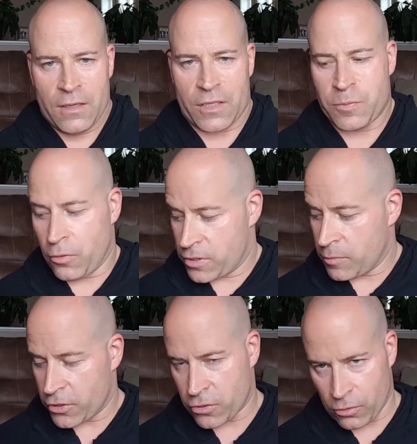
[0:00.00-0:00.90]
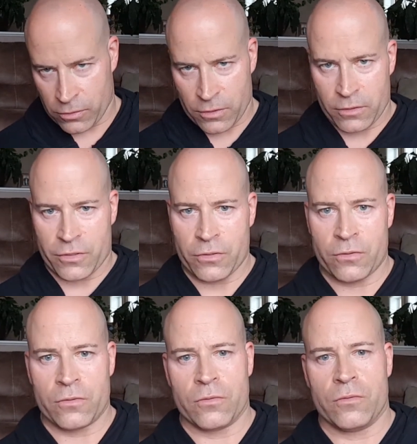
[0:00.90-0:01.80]
exposing my shoulder
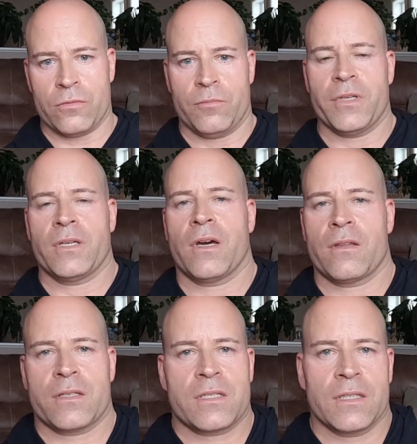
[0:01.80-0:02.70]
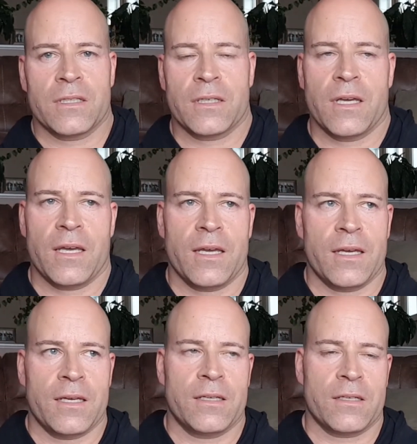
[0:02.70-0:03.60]
to being out of the sling,
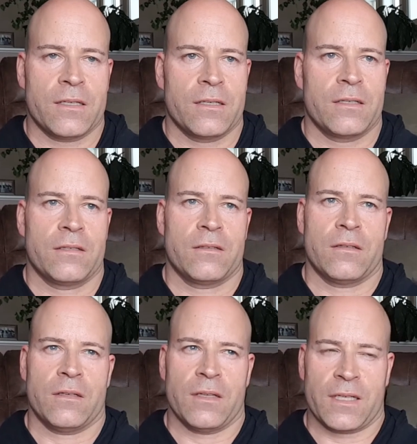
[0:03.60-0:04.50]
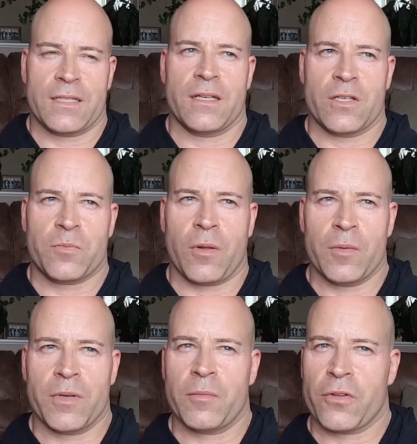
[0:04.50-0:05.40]
and like I said, it's
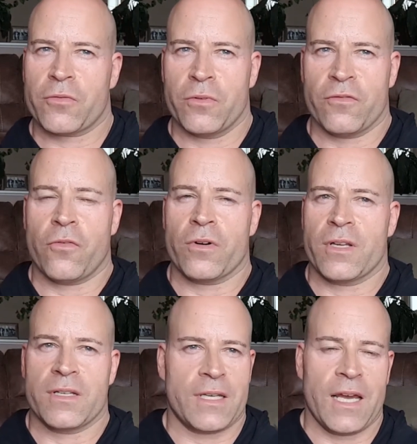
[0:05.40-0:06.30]
probably been about 3 or 4 days.